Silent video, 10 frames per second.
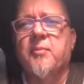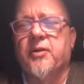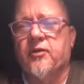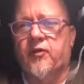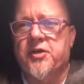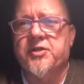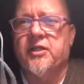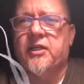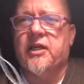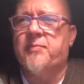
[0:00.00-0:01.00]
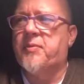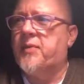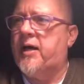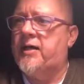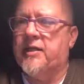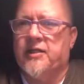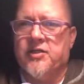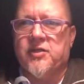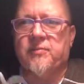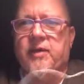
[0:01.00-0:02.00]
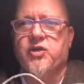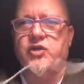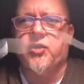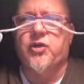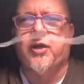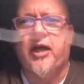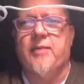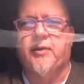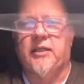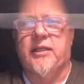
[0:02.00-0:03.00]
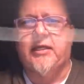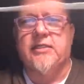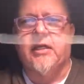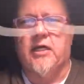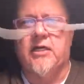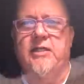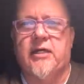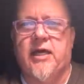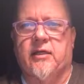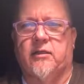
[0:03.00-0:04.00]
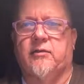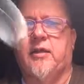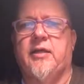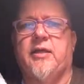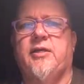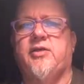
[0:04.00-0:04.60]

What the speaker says: But the first thing to keep in mind is make sure your cable is untangled, that it